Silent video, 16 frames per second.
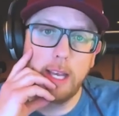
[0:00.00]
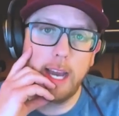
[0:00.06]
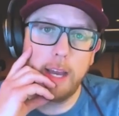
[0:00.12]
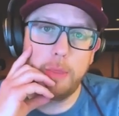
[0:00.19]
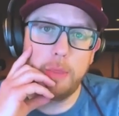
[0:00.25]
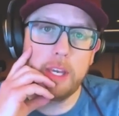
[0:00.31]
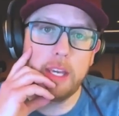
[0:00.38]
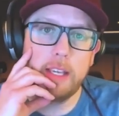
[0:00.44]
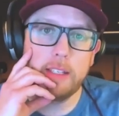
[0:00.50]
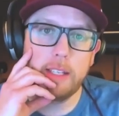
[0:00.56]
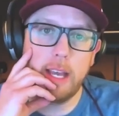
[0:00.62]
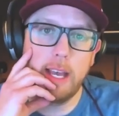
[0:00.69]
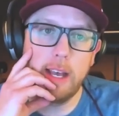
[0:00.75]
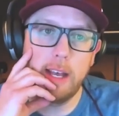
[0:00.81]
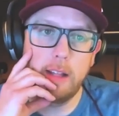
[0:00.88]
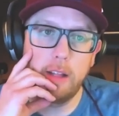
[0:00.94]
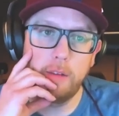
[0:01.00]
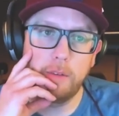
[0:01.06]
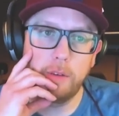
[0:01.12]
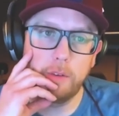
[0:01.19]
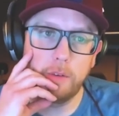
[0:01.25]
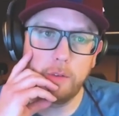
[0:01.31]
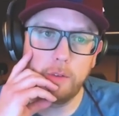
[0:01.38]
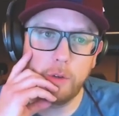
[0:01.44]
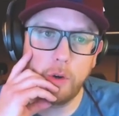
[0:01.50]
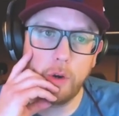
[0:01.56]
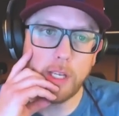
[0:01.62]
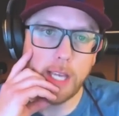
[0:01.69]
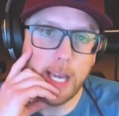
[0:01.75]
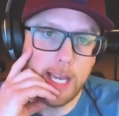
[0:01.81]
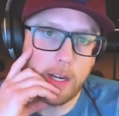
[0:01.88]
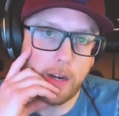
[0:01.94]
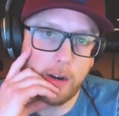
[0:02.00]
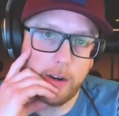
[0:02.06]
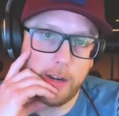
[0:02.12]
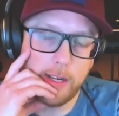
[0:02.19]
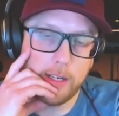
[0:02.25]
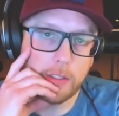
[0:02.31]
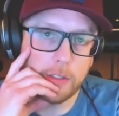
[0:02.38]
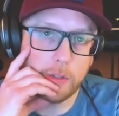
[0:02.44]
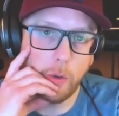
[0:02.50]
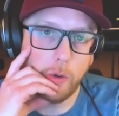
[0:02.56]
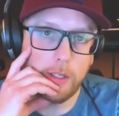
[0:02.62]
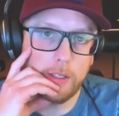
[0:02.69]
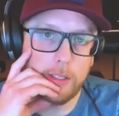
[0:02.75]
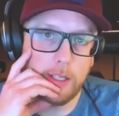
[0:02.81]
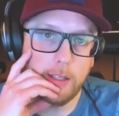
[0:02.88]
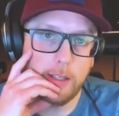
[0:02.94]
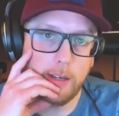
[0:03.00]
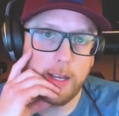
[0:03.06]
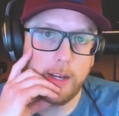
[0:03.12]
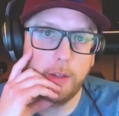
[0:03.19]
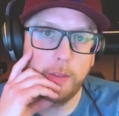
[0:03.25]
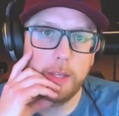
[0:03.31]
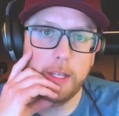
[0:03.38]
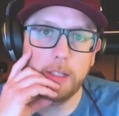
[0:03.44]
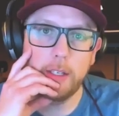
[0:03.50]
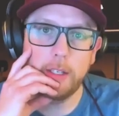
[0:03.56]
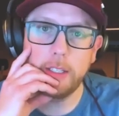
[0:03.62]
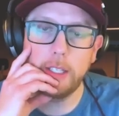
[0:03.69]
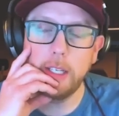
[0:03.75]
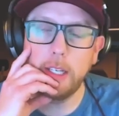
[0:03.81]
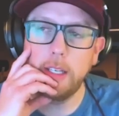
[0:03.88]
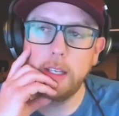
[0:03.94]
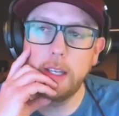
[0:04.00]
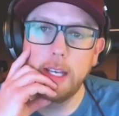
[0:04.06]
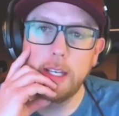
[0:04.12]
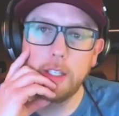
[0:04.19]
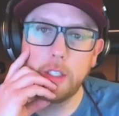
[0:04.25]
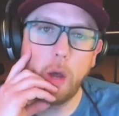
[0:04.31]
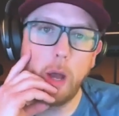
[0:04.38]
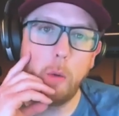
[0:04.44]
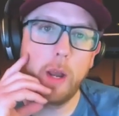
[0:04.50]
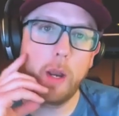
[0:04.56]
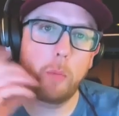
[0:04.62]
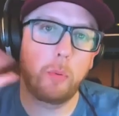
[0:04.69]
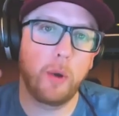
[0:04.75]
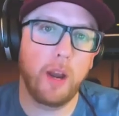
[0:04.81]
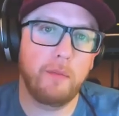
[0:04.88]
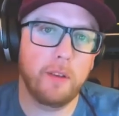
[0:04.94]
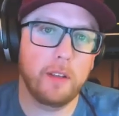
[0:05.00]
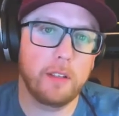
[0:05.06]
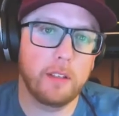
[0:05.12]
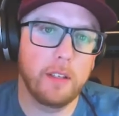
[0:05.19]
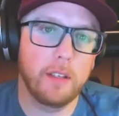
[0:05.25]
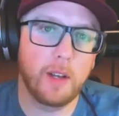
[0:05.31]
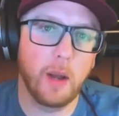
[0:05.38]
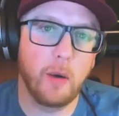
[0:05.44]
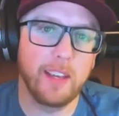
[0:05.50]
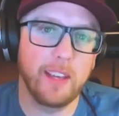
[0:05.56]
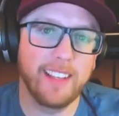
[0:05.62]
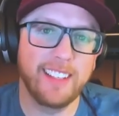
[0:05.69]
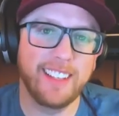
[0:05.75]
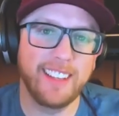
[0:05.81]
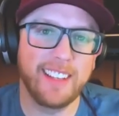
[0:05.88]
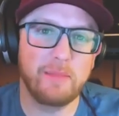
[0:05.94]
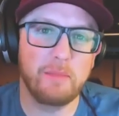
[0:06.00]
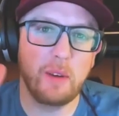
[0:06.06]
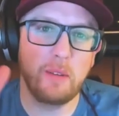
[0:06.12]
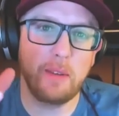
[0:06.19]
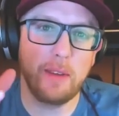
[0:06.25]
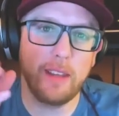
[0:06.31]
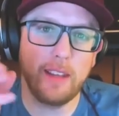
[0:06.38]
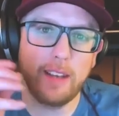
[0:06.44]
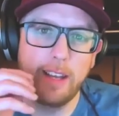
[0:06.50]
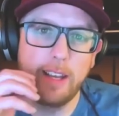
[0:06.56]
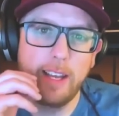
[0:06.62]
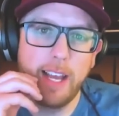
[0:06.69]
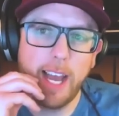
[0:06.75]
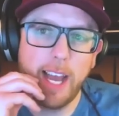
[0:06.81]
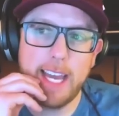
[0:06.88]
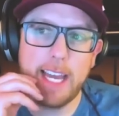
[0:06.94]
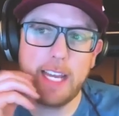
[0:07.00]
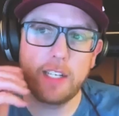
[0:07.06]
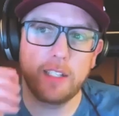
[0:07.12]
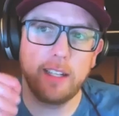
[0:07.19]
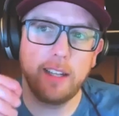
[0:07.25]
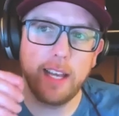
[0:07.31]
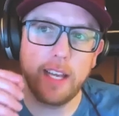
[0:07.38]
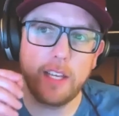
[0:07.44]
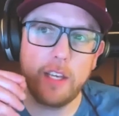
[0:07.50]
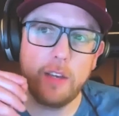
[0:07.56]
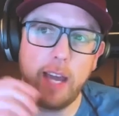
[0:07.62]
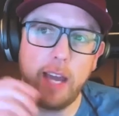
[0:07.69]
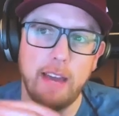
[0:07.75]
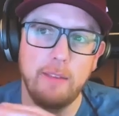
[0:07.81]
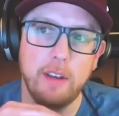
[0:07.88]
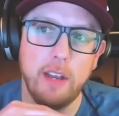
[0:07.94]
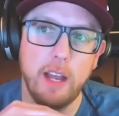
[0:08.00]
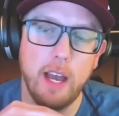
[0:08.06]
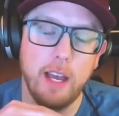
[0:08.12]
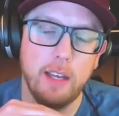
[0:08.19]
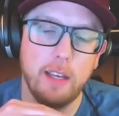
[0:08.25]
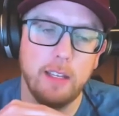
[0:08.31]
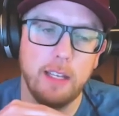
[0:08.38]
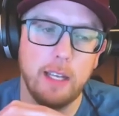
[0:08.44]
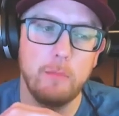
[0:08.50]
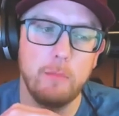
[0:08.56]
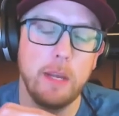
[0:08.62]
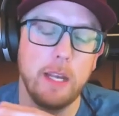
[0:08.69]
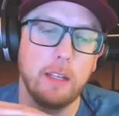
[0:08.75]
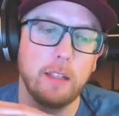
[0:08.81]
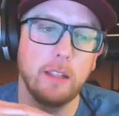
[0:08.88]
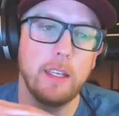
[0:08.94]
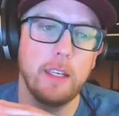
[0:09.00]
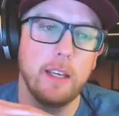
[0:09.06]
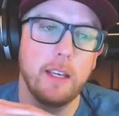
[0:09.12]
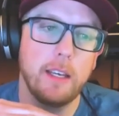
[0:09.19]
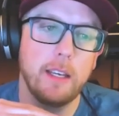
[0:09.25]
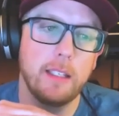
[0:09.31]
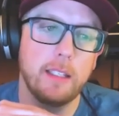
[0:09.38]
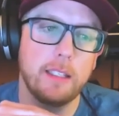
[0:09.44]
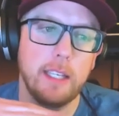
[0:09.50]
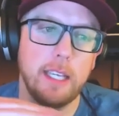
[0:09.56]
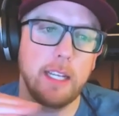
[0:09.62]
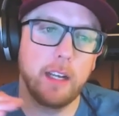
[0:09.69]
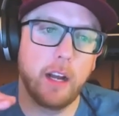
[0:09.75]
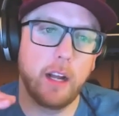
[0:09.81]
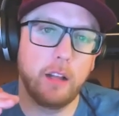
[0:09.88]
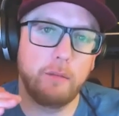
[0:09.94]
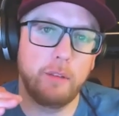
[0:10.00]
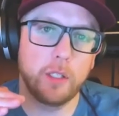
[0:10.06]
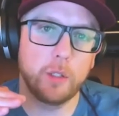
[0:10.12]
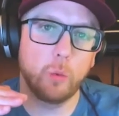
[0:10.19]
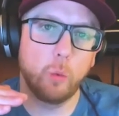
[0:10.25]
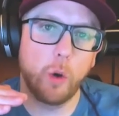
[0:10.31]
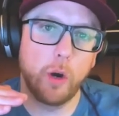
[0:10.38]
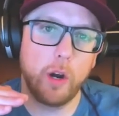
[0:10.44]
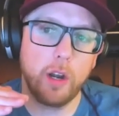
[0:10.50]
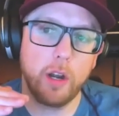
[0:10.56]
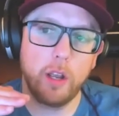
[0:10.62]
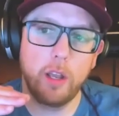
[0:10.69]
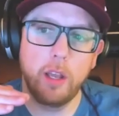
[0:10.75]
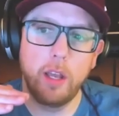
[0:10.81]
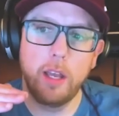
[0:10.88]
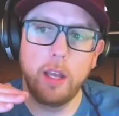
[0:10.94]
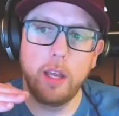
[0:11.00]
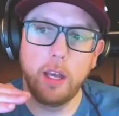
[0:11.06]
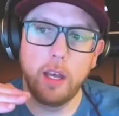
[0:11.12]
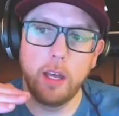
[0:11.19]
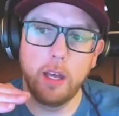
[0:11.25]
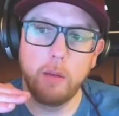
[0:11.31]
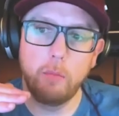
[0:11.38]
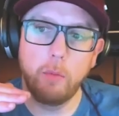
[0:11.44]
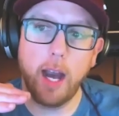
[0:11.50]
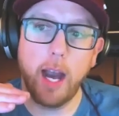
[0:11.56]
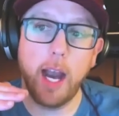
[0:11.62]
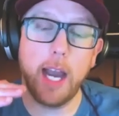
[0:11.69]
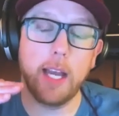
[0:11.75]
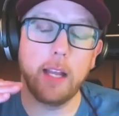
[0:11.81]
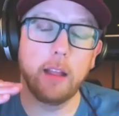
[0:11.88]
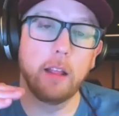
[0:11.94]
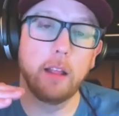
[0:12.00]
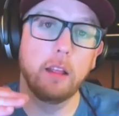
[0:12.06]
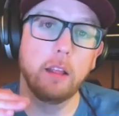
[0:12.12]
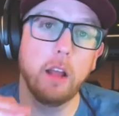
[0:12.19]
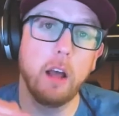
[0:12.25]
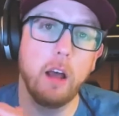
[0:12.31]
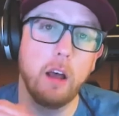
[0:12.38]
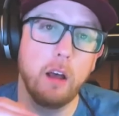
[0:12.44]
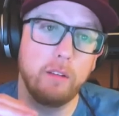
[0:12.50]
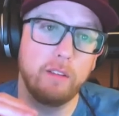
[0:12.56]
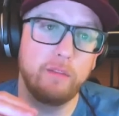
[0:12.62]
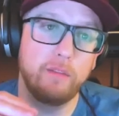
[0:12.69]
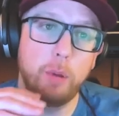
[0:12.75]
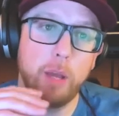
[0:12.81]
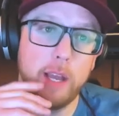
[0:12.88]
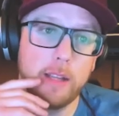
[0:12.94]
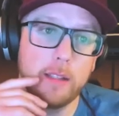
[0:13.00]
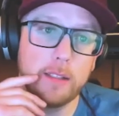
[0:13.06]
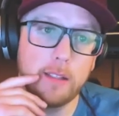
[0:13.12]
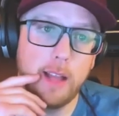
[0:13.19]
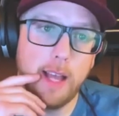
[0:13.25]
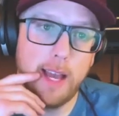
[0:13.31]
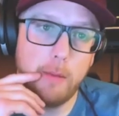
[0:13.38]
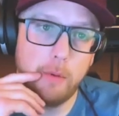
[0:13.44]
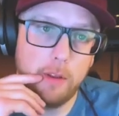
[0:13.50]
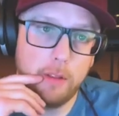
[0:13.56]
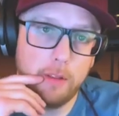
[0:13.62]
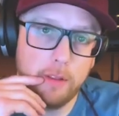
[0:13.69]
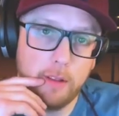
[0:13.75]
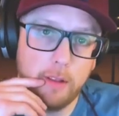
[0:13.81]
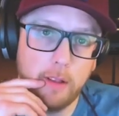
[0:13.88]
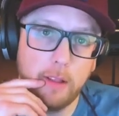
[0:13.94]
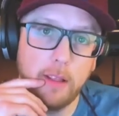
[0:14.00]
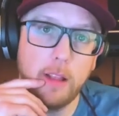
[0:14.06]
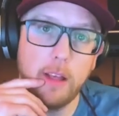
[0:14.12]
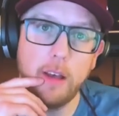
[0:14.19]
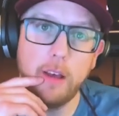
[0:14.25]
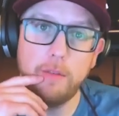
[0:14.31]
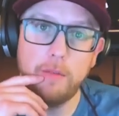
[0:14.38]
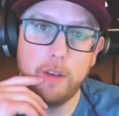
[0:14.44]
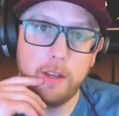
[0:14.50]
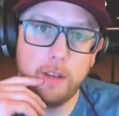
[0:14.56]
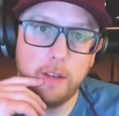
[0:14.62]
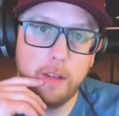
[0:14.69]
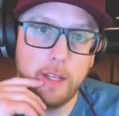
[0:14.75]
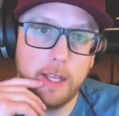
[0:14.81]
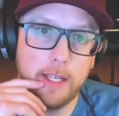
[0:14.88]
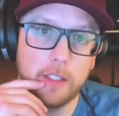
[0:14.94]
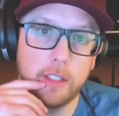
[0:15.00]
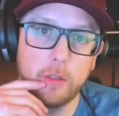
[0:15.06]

I think he's a hell of a creator and a storyteller. I don't think there's any. So I want to preface going into this movie that I actually, like you, haven't not admittedly seen all of his work. Um, I love Pan's Labyrinth. Love it. It's.